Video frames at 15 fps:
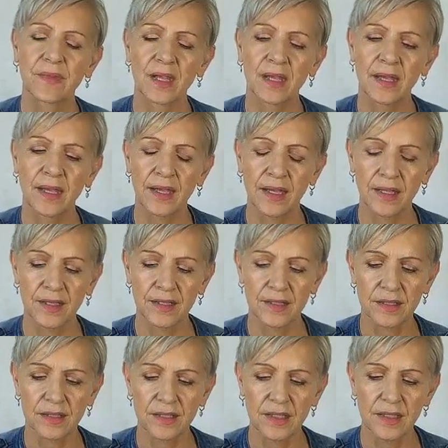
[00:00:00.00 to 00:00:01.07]

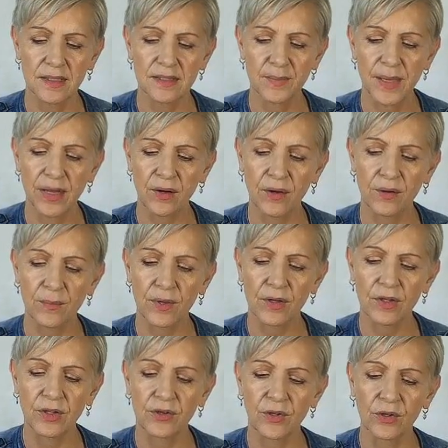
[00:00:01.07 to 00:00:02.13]
and it's about,
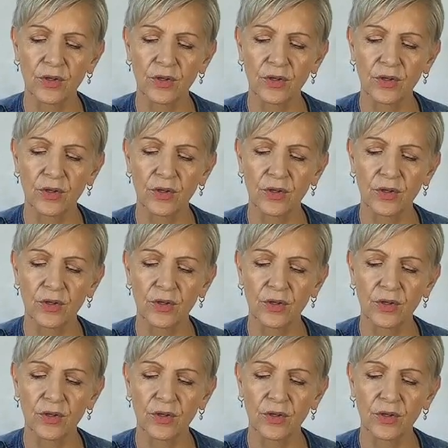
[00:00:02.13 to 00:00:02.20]
you know,